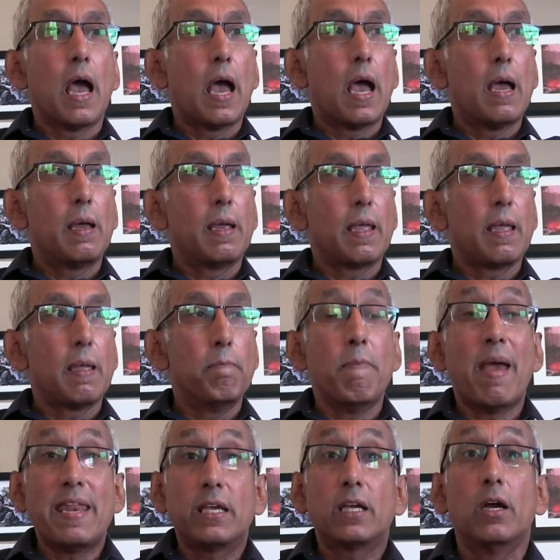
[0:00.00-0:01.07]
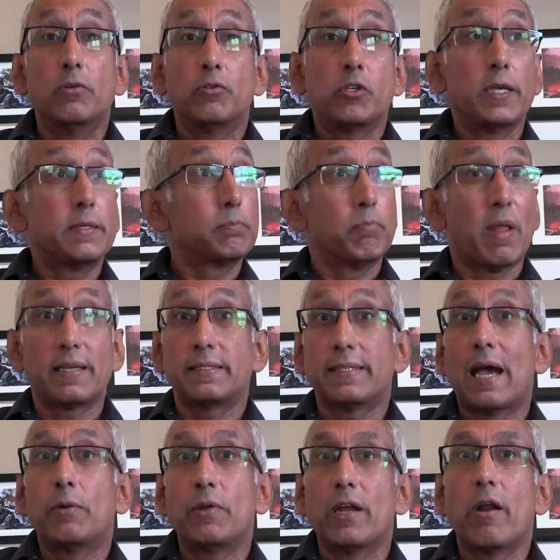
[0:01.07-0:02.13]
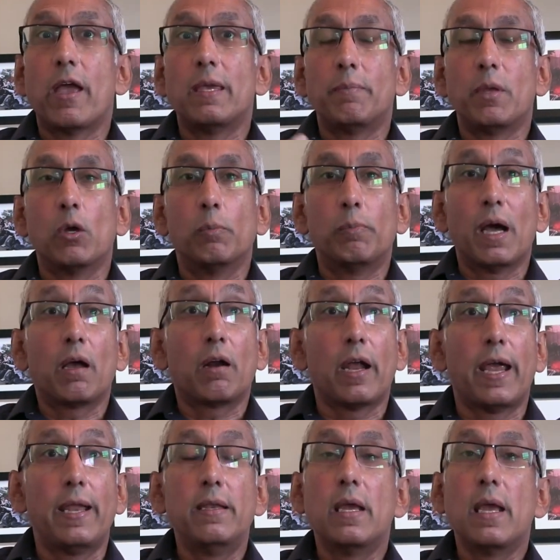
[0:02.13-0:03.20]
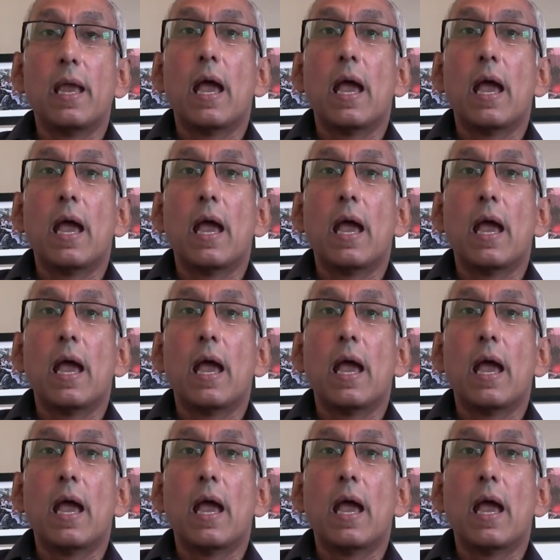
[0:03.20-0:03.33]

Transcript: uh, in many countries like Saudi Arabia or Bahrain,